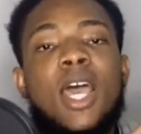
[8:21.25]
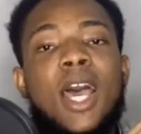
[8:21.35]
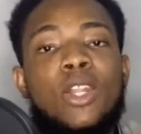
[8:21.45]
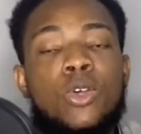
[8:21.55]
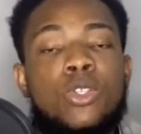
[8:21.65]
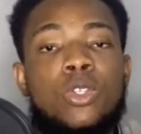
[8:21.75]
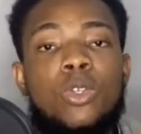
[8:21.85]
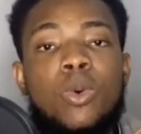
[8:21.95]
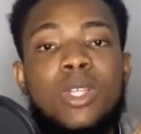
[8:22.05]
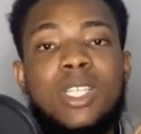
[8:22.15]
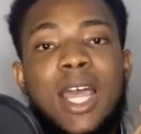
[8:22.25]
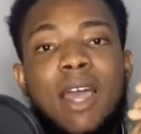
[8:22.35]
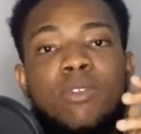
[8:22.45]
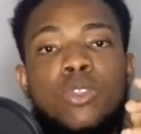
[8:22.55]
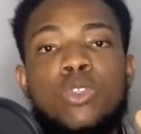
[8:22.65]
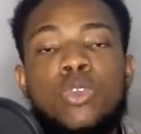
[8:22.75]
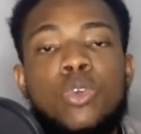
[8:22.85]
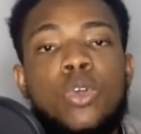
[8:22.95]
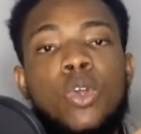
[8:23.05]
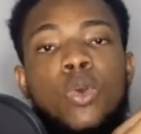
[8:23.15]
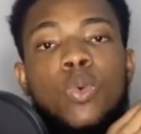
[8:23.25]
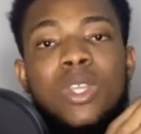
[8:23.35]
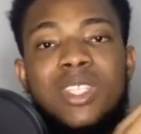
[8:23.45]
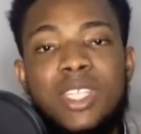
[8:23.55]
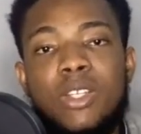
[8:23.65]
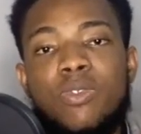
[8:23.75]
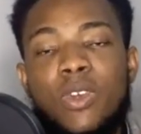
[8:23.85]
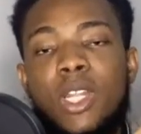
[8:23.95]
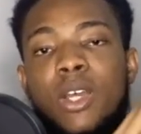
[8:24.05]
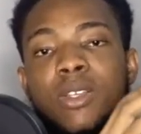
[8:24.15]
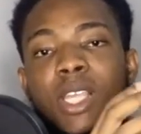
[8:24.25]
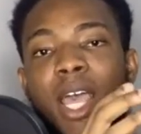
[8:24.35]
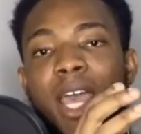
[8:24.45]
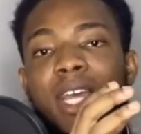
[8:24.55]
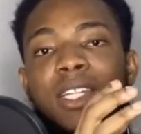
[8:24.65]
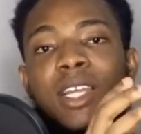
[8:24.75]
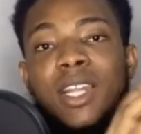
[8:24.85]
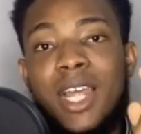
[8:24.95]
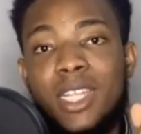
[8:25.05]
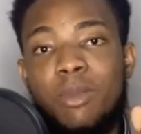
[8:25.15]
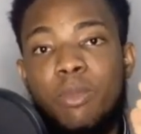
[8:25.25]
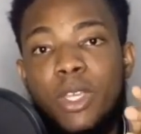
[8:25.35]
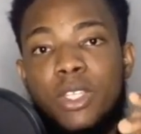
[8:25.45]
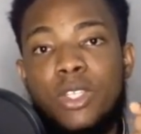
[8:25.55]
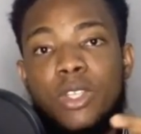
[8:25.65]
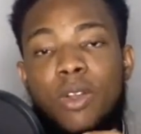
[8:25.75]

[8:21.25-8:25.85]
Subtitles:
and also the ones that have to do with sales funnels and landing pages.